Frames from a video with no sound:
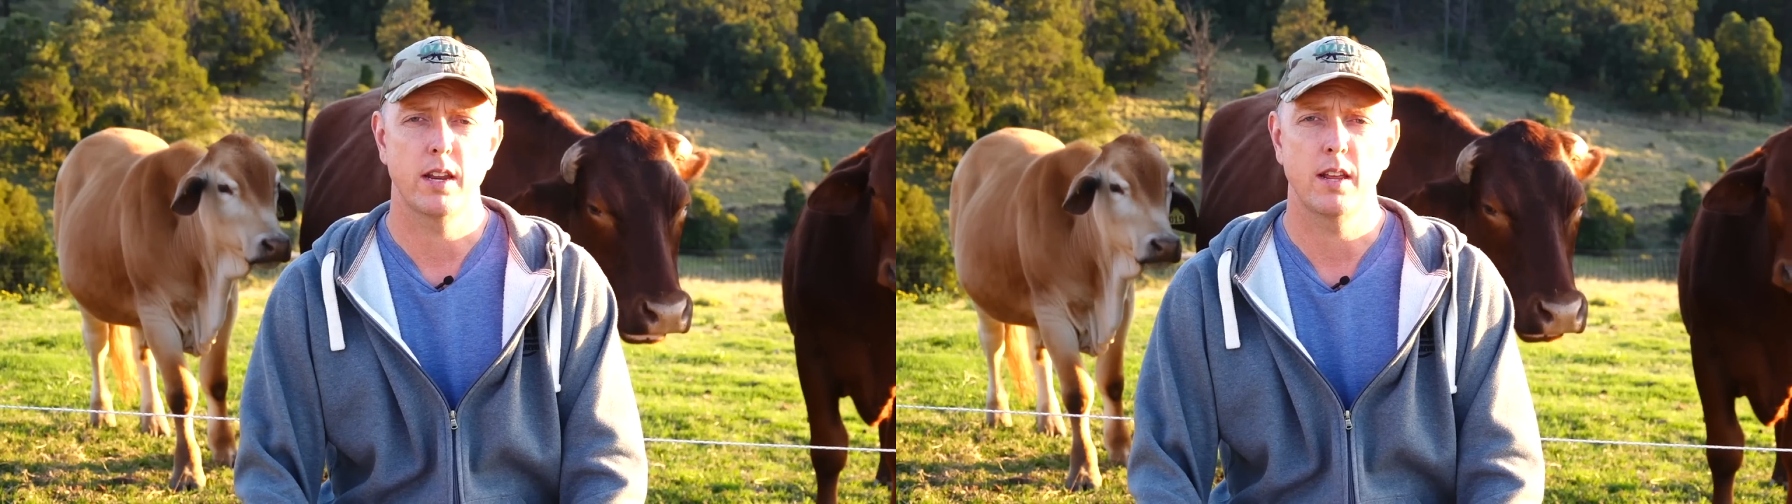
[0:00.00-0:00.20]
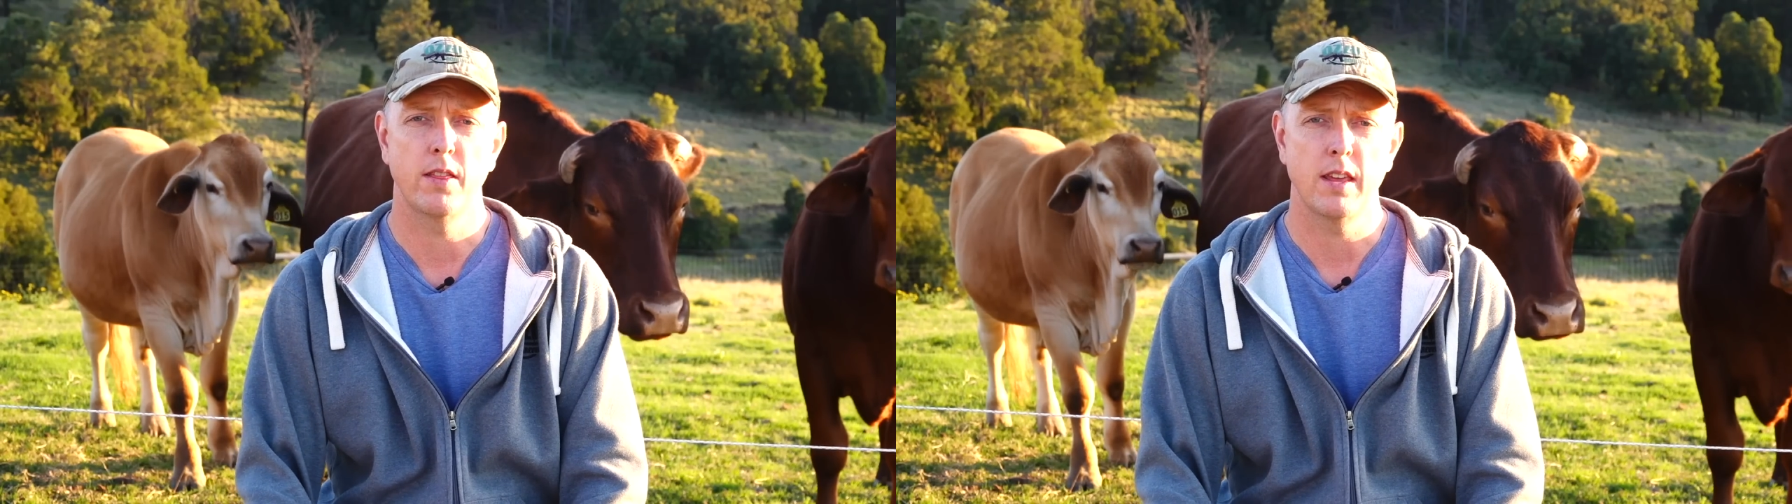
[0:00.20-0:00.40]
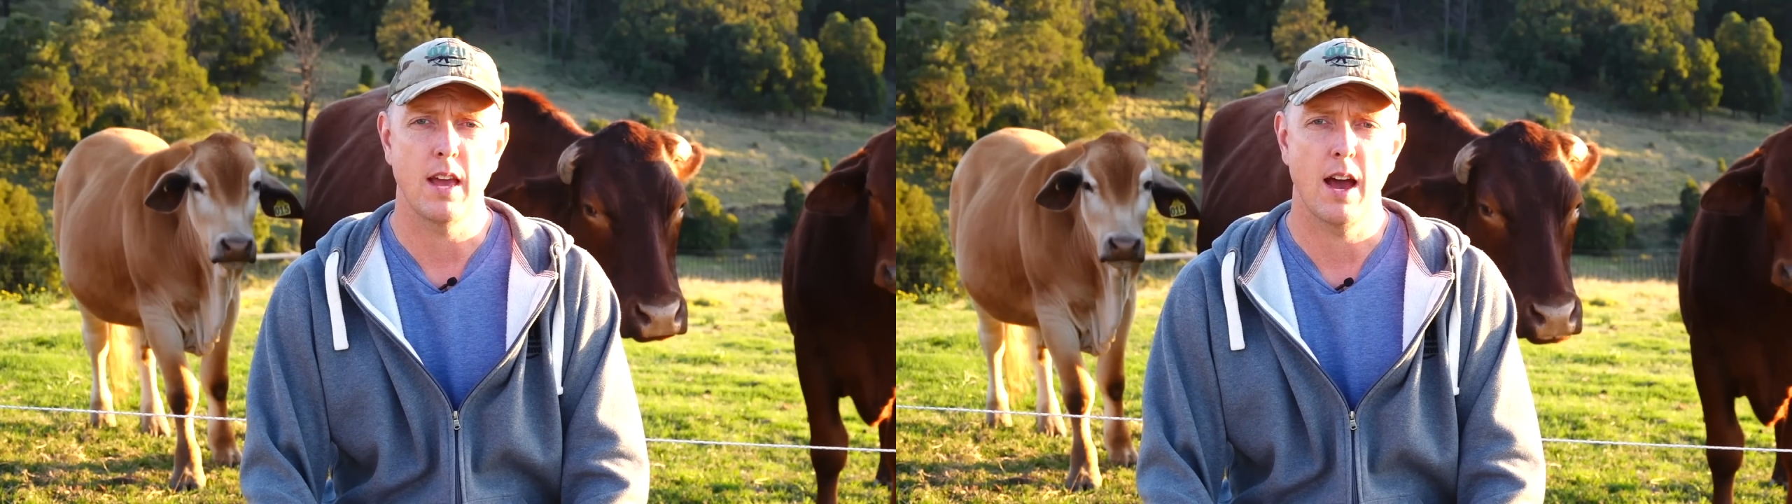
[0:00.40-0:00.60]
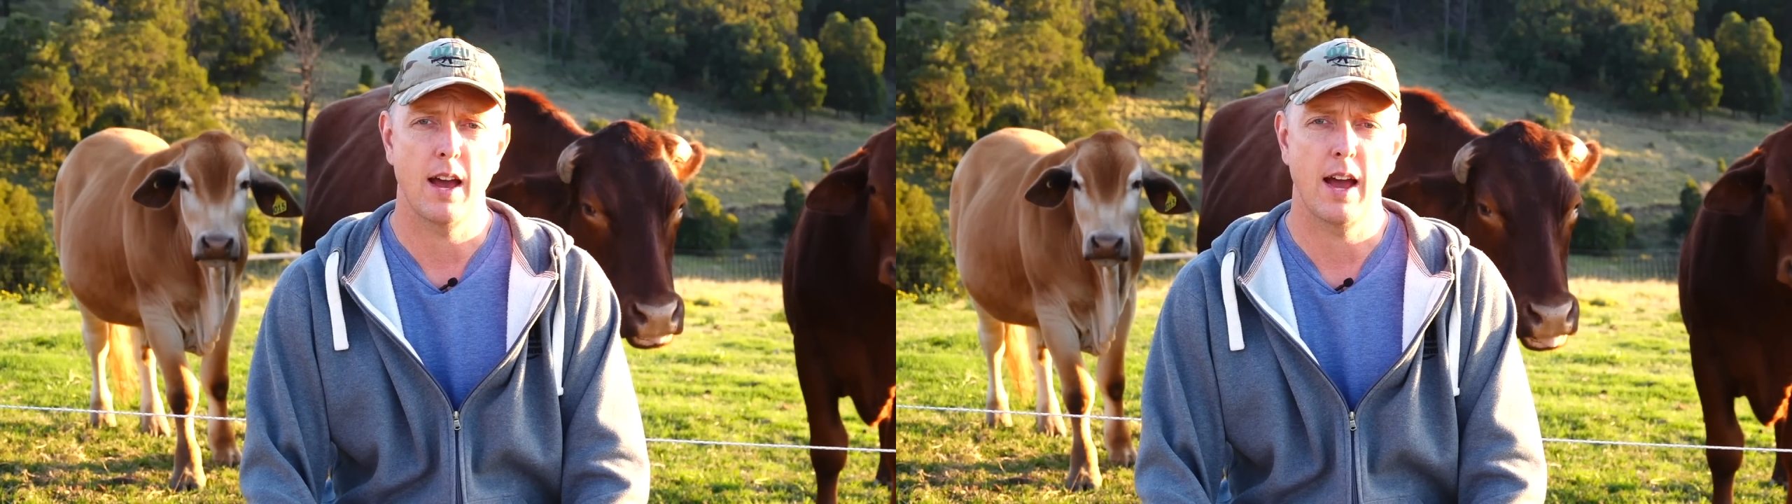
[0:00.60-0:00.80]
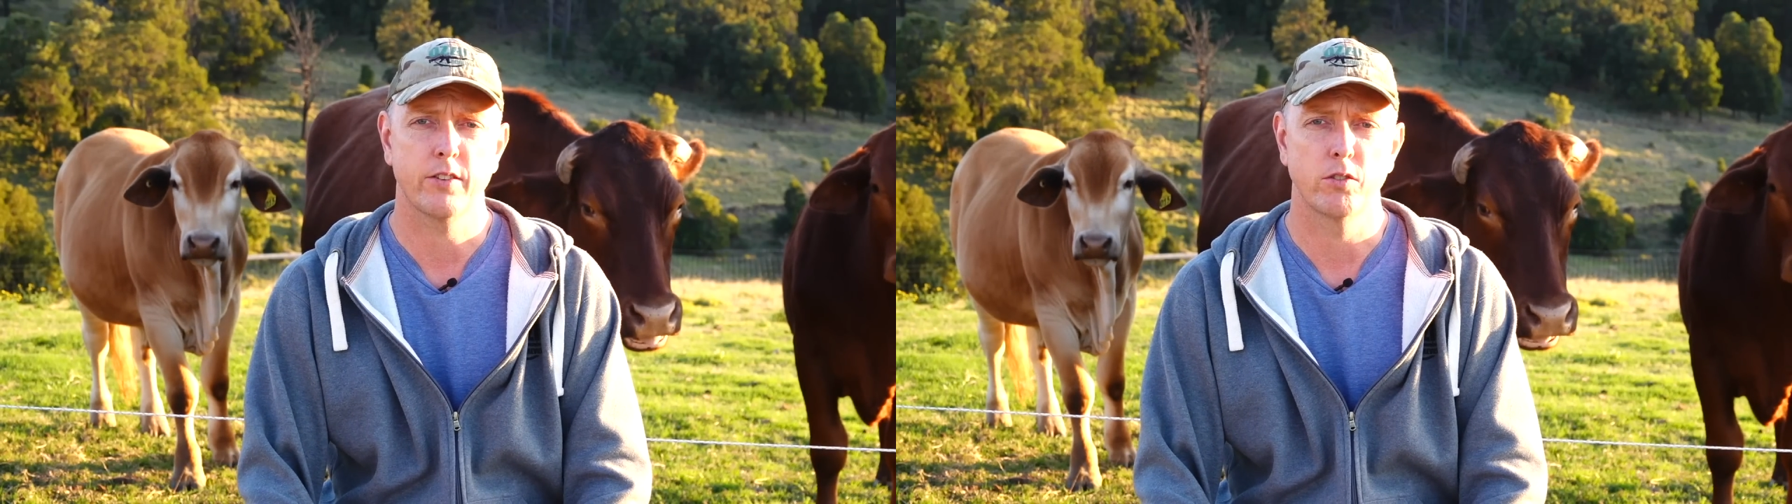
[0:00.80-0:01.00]
in the
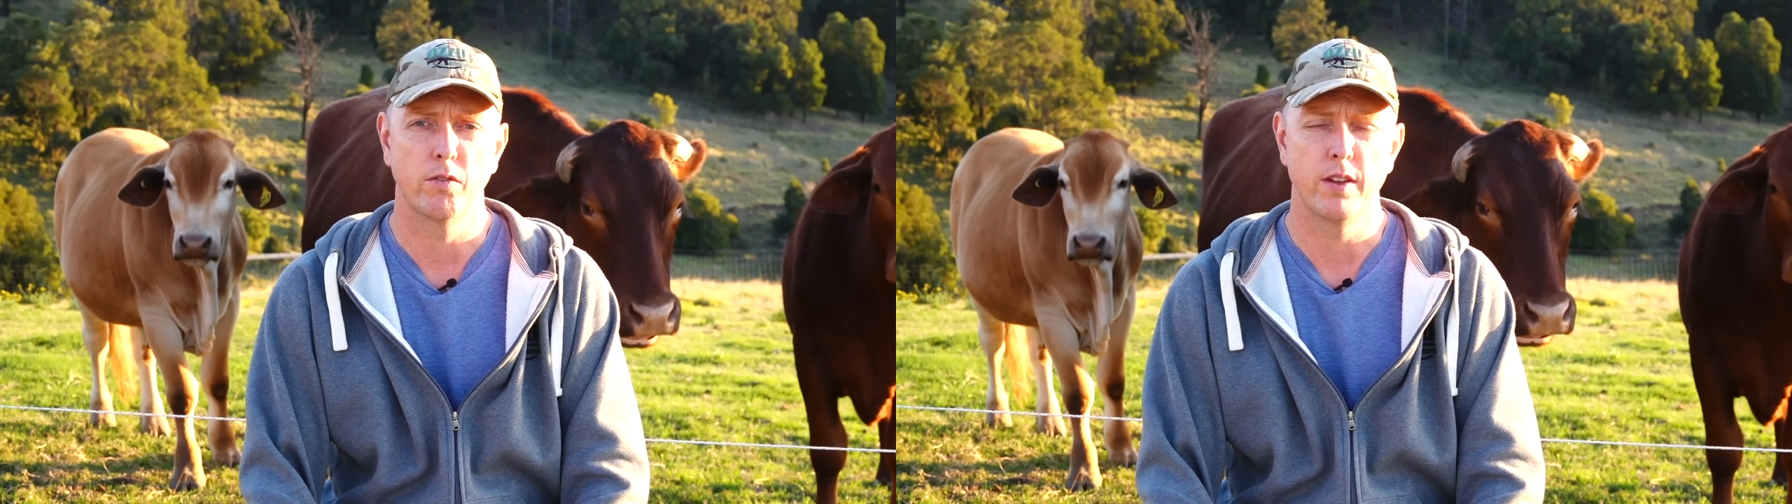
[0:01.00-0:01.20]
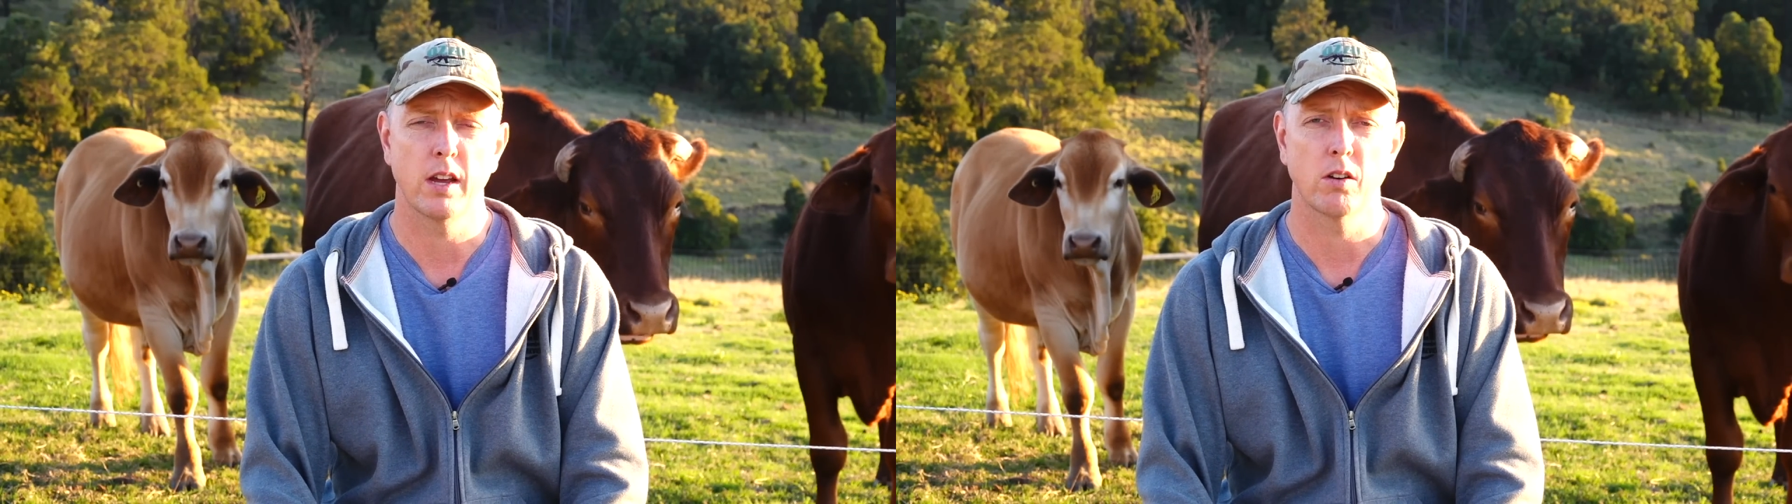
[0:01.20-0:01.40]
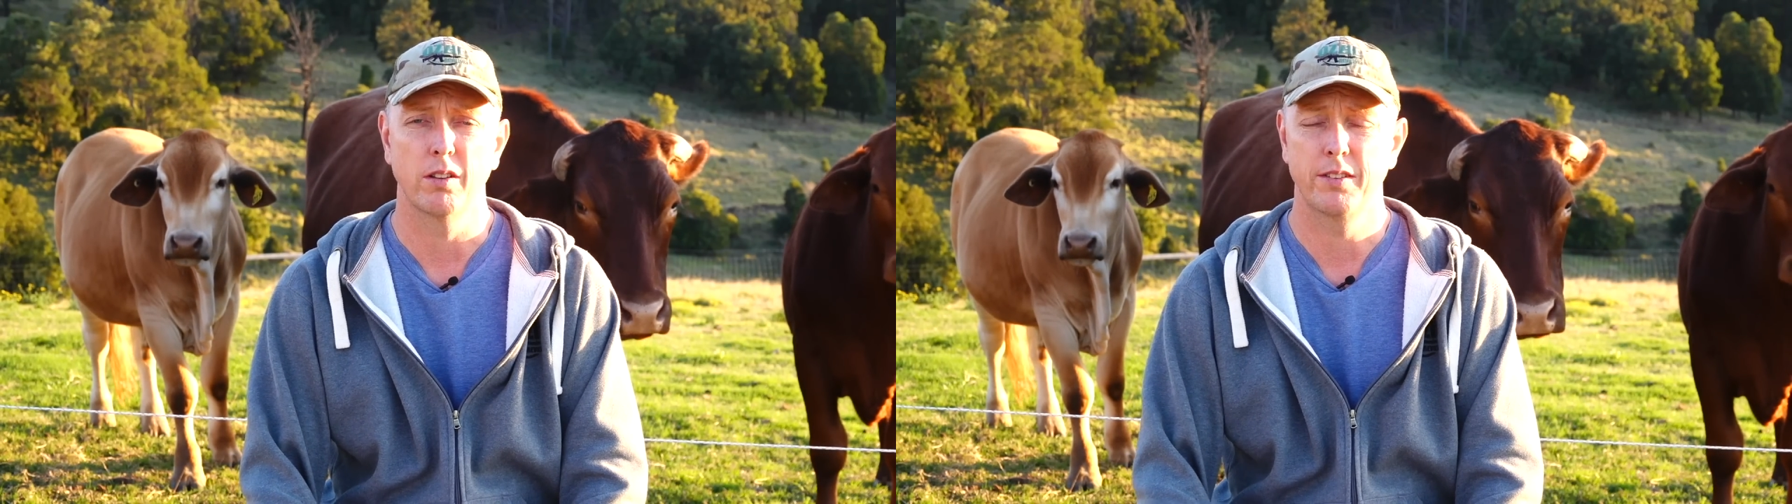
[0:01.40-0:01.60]
actual vehicle.